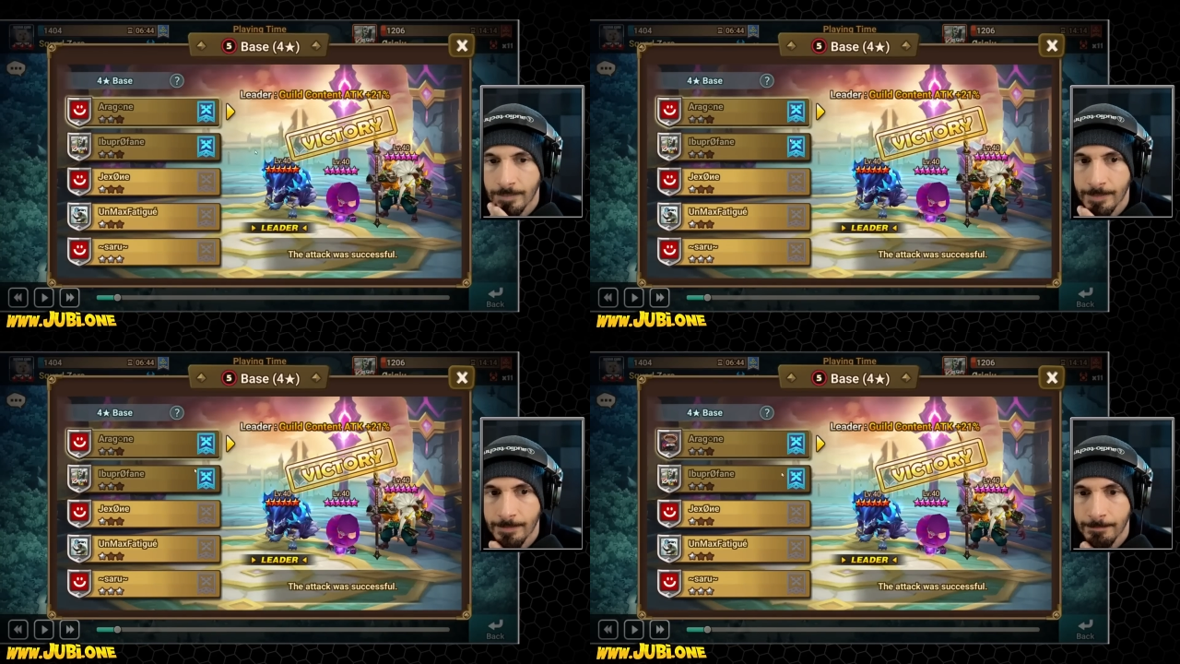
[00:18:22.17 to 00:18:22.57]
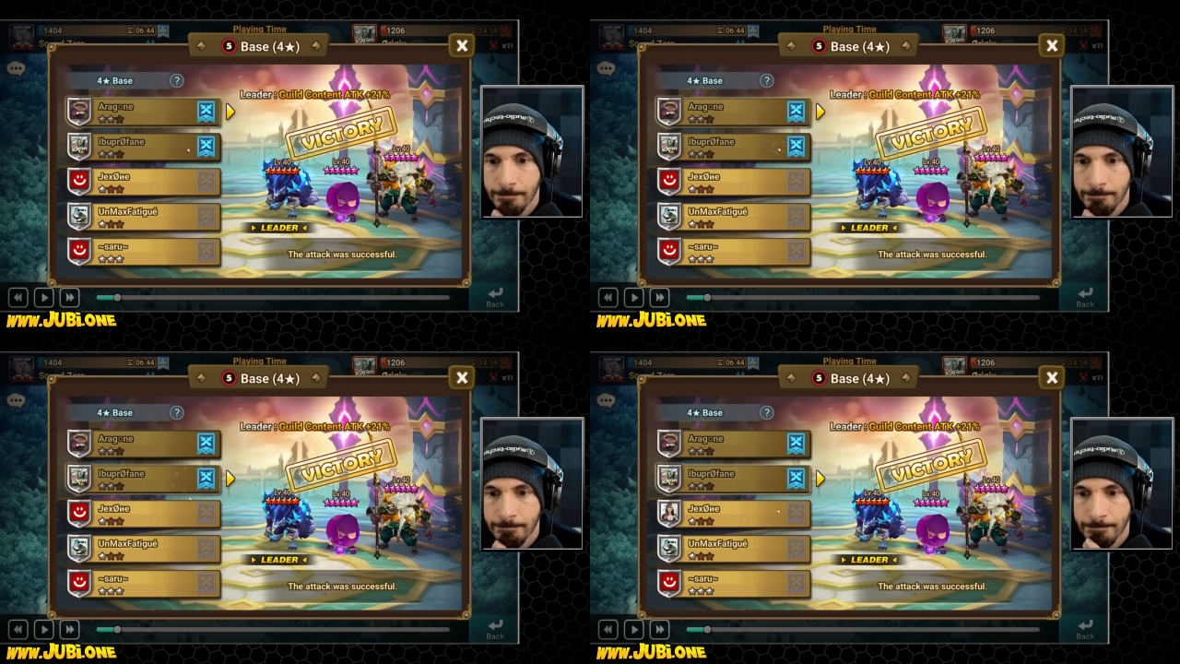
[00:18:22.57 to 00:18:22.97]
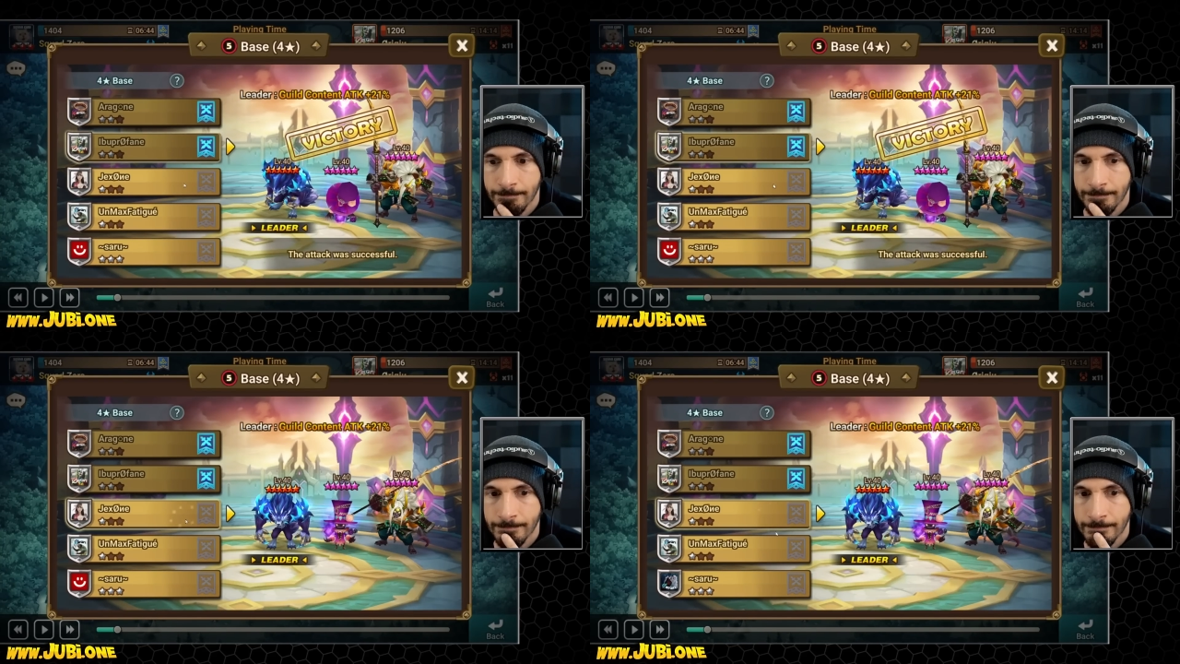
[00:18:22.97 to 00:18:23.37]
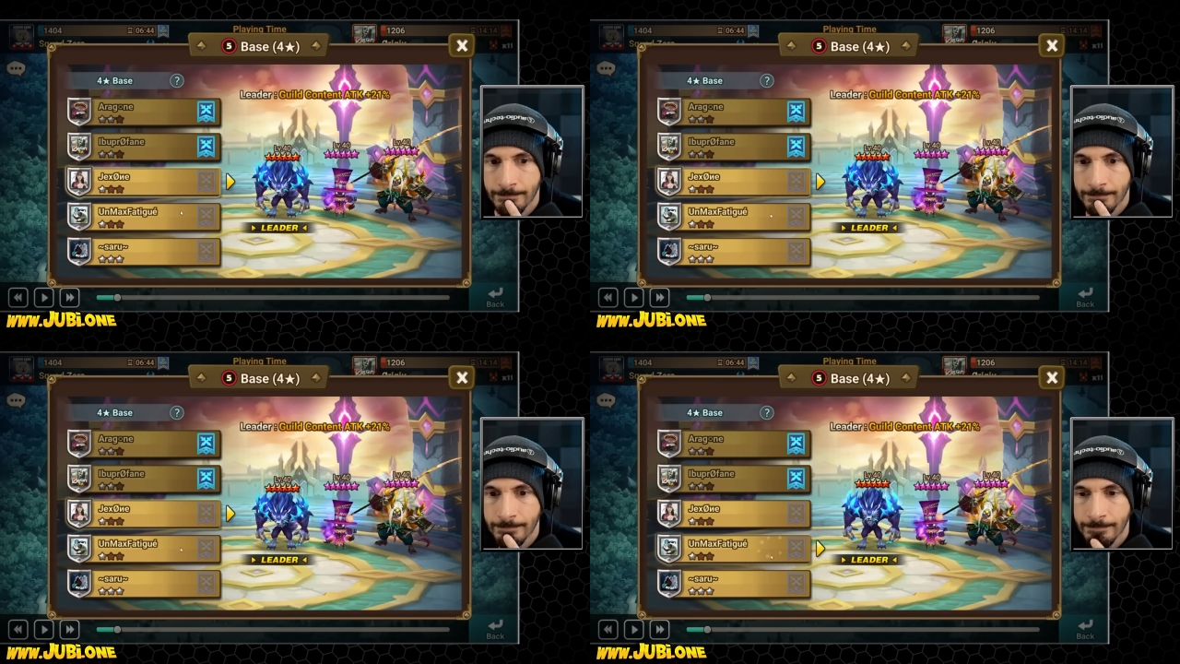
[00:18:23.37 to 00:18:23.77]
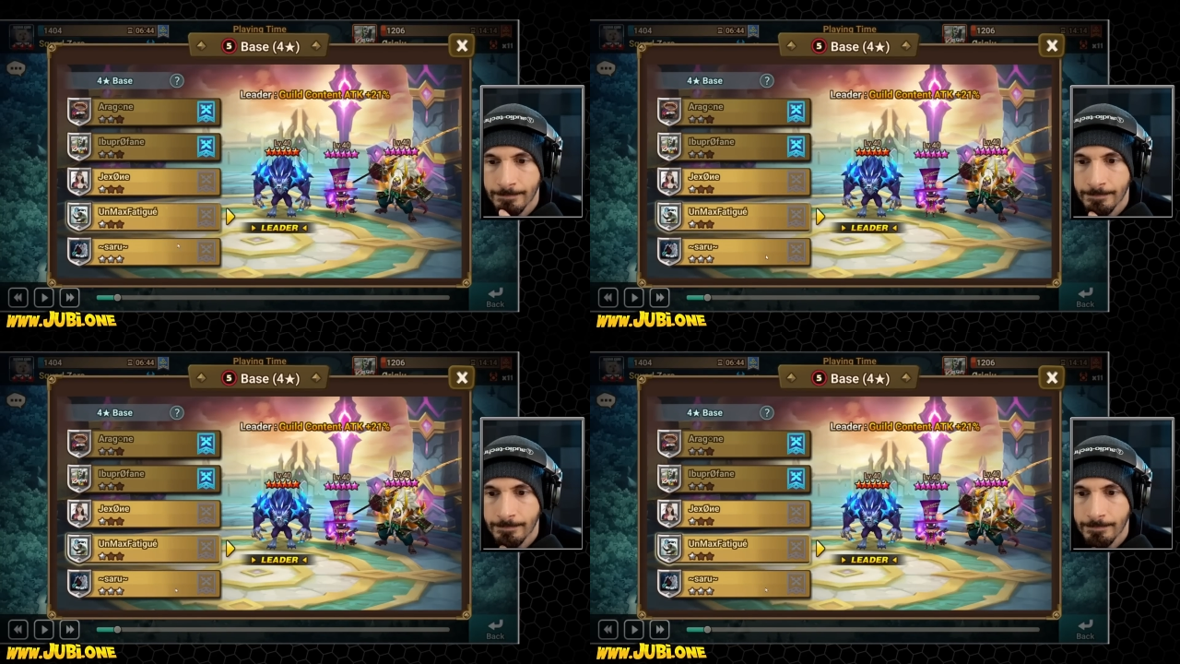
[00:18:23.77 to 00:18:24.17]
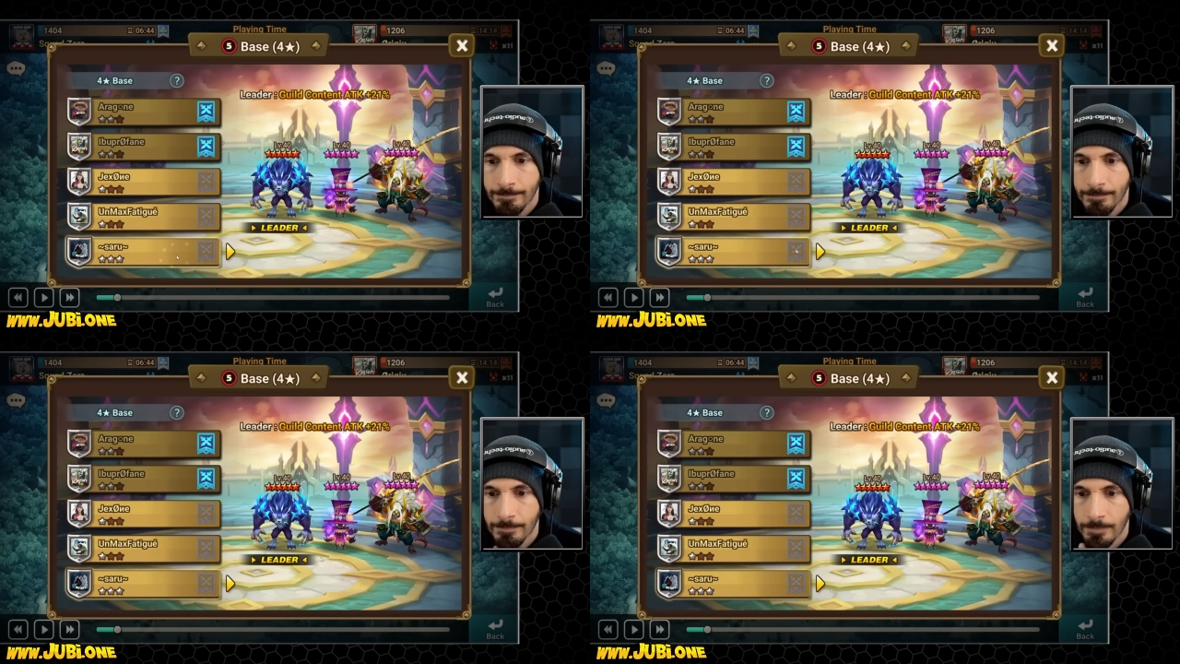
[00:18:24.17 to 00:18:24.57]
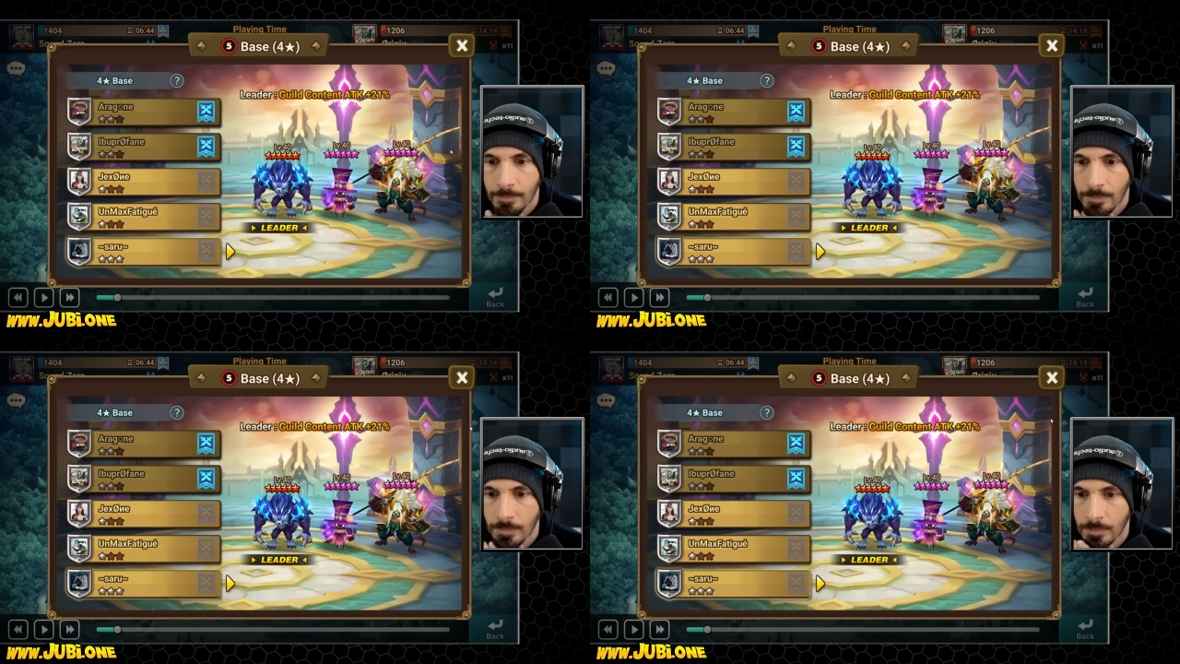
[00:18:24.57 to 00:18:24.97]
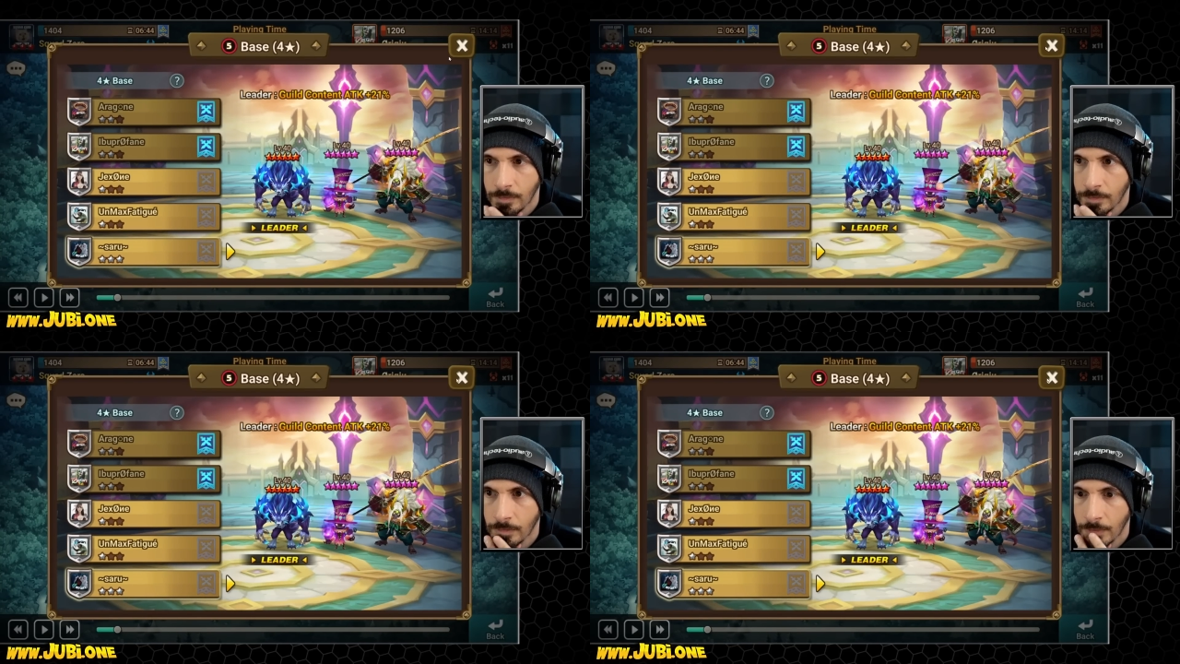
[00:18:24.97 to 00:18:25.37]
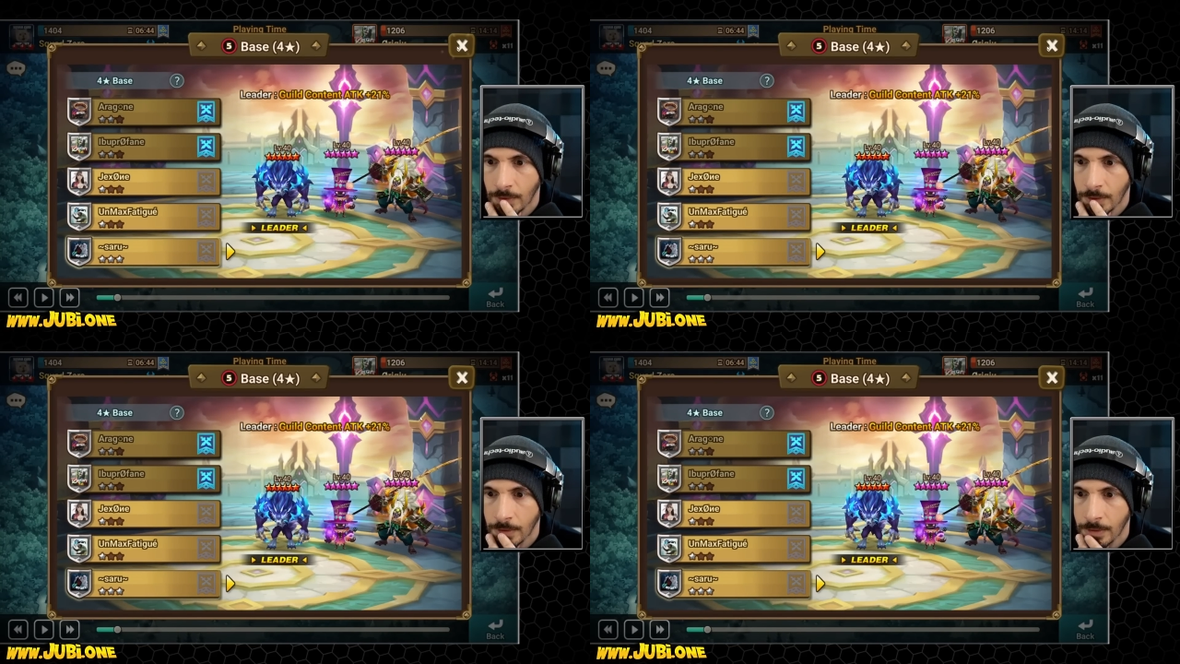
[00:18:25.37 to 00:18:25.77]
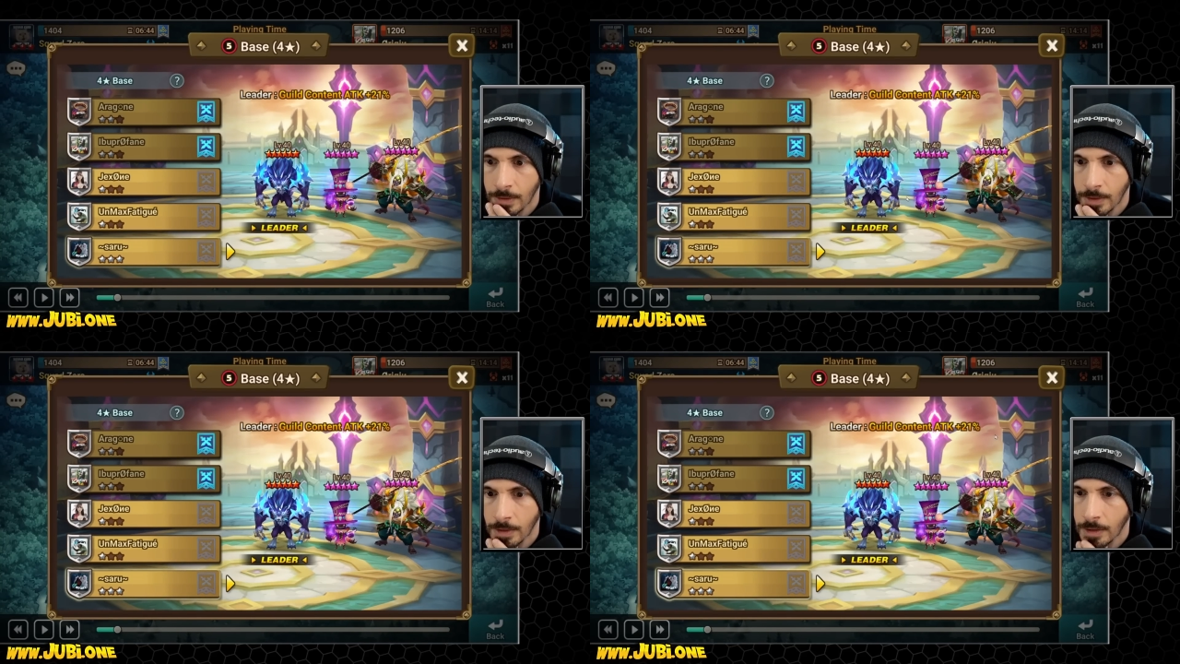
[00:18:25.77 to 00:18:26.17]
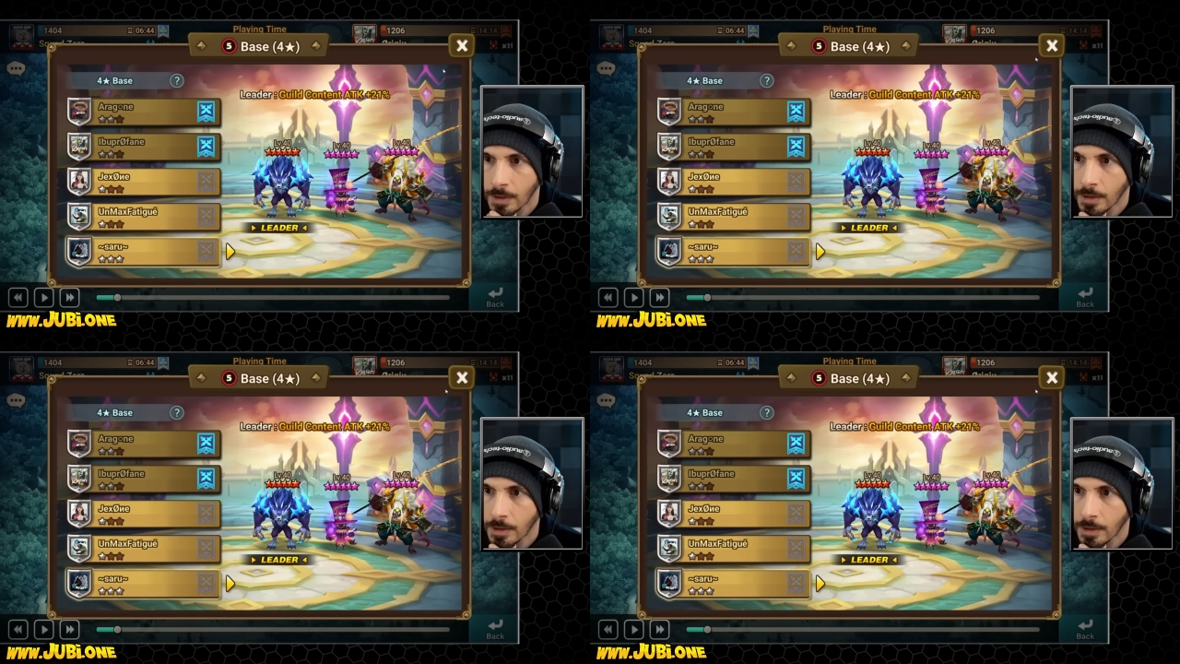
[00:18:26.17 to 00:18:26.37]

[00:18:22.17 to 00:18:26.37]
No one is speaking in this clip.